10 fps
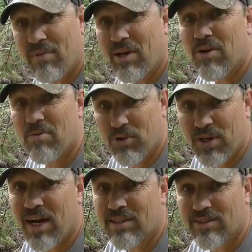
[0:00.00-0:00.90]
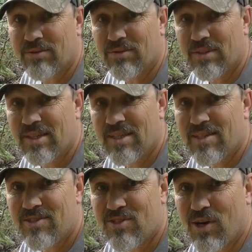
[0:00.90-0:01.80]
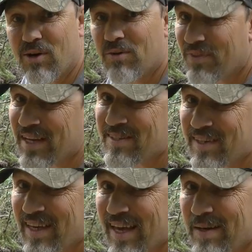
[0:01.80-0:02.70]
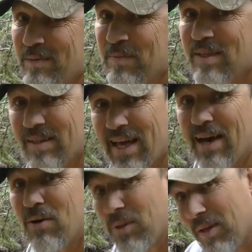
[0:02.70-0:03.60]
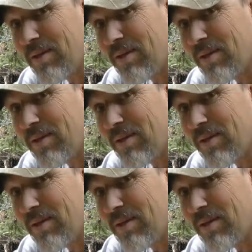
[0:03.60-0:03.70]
very productive. So, thanks again. Now,